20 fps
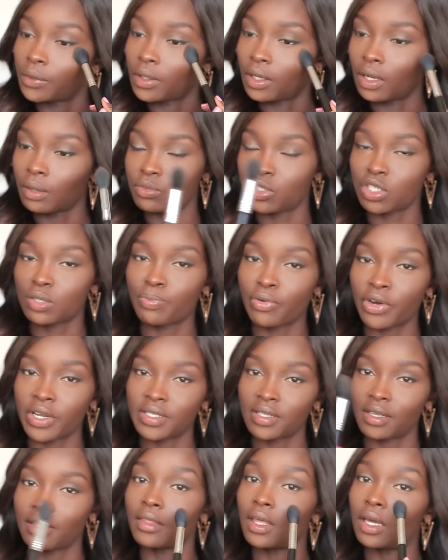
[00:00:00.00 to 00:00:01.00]
And I'm just
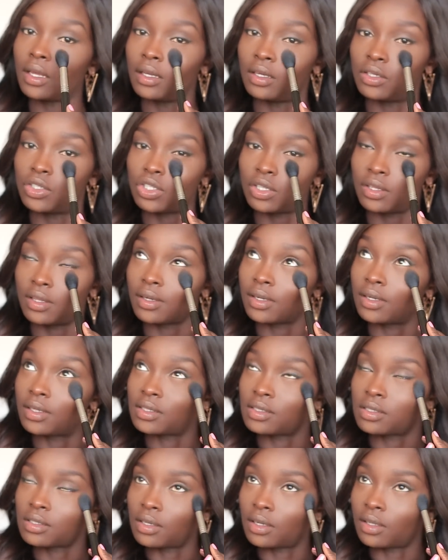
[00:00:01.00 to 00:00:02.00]
pressing that into the
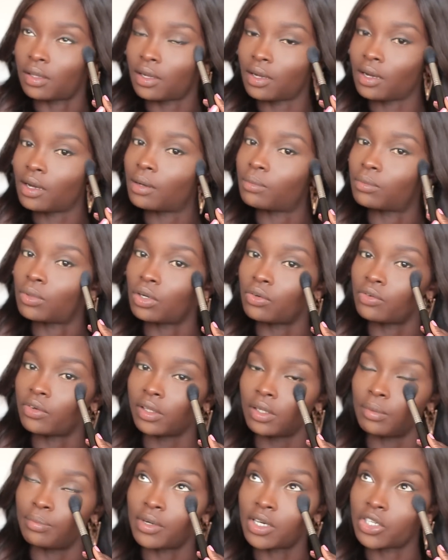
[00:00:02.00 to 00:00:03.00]
concealer. I'm not
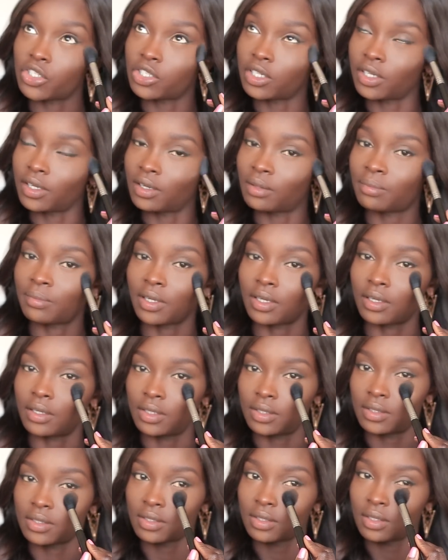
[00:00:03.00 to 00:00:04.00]
really brushing it
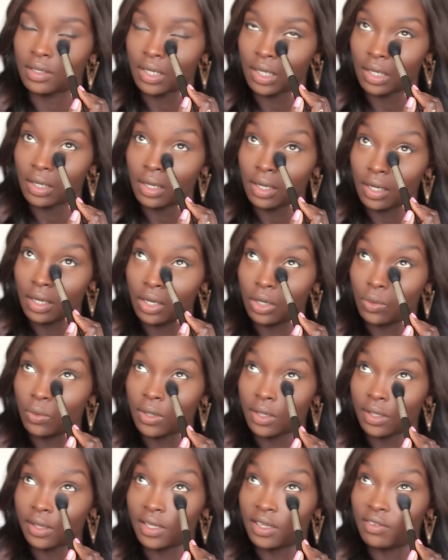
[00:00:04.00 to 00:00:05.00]
because I don't
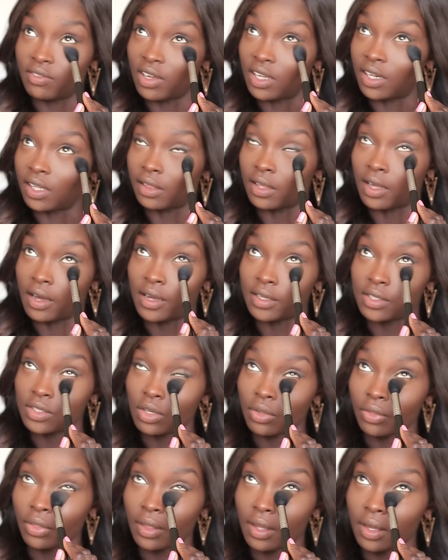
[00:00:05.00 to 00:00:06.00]
want to leave any
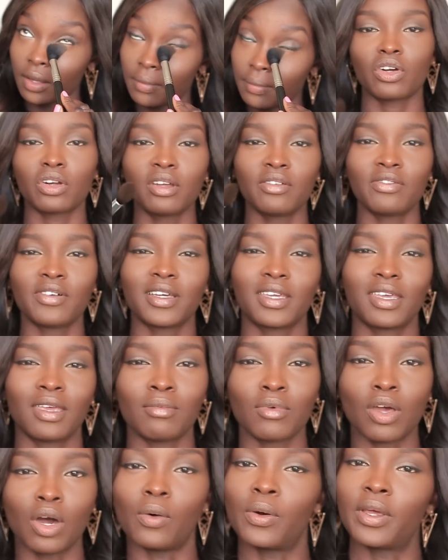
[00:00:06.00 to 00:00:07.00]
lines on there. Sorry if I
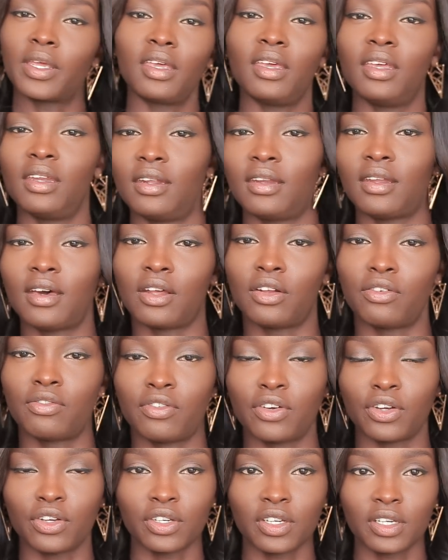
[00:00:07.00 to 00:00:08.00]
keep going in and out of
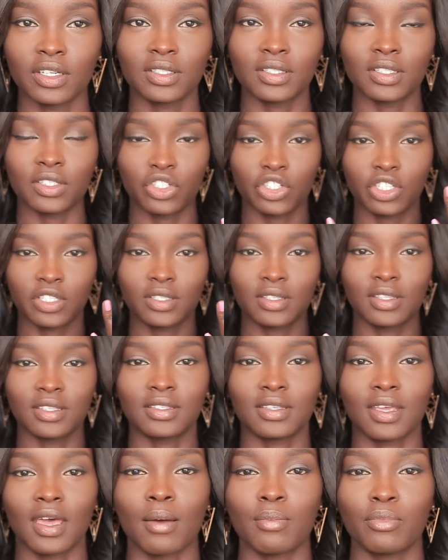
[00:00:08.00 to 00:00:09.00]
focus. It's just
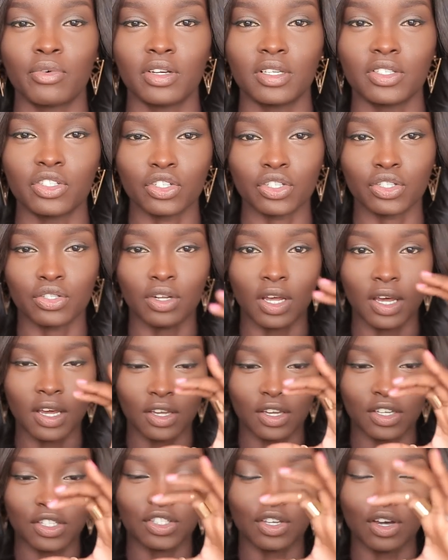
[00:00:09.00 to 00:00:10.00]
this camera is just,
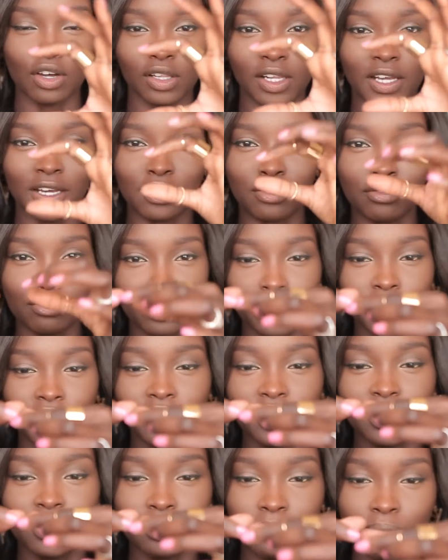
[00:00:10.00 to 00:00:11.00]
it's got like a
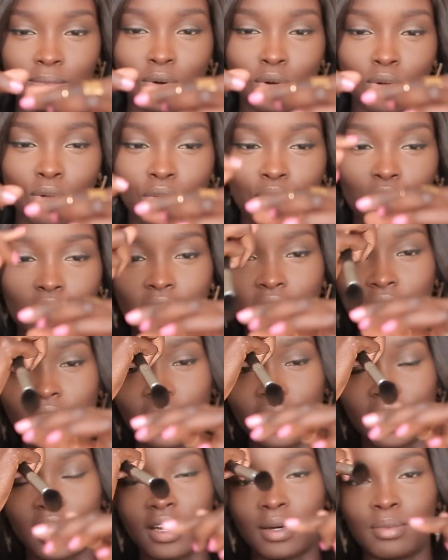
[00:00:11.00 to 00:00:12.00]
really small
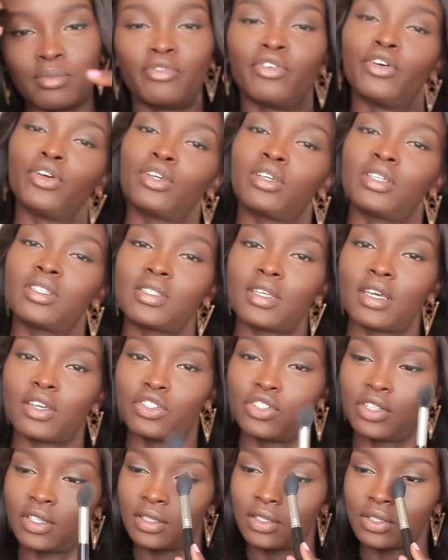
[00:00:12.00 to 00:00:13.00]
focus
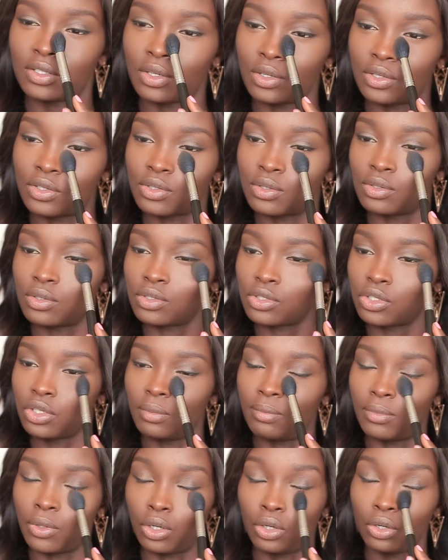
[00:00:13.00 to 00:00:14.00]
section. So as soon as
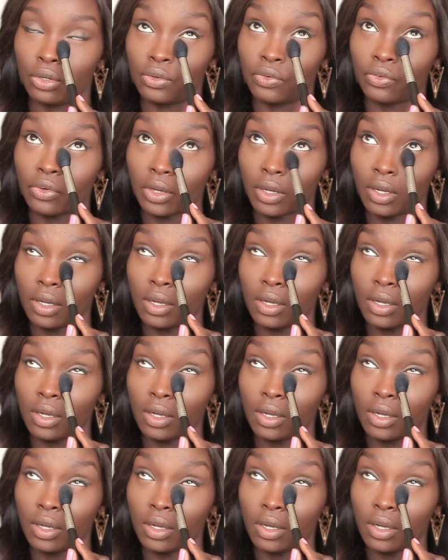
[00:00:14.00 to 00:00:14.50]
you move,